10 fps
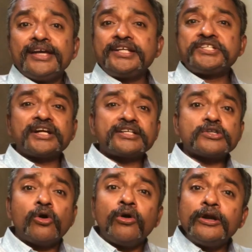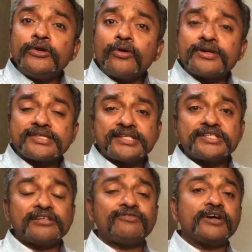It shuts all
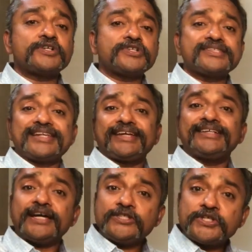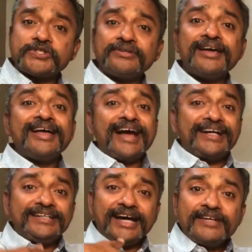non-essential functions like digestion
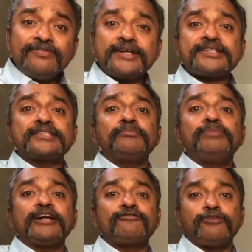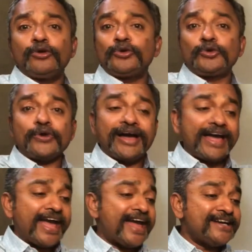and diverts the blood flow to your
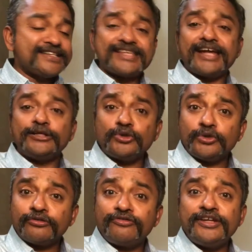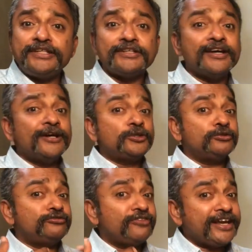hands and to your feet
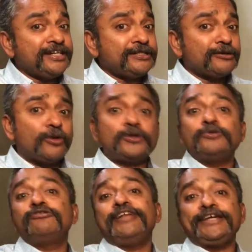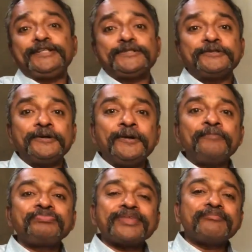to fight or to flight.
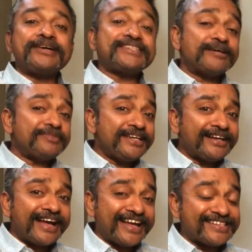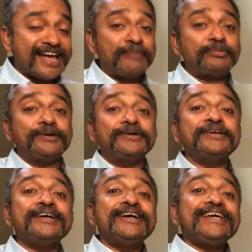But something has happened
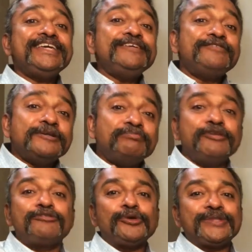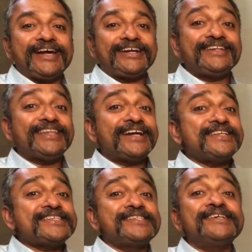even before that, and that
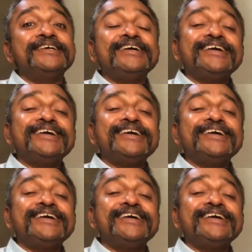is the